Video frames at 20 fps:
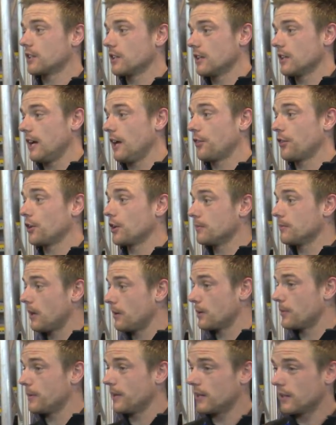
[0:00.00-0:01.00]
and I thought it might
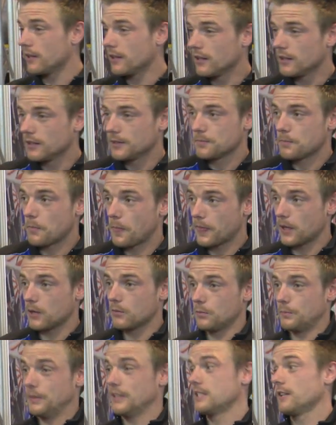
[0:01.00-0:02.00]
be a
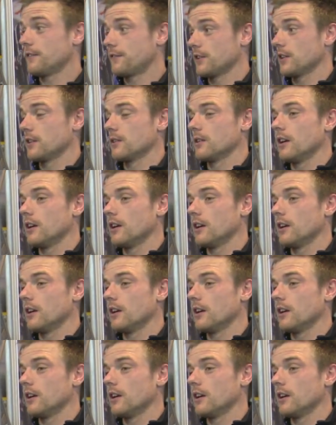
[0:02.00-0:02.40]
bit different.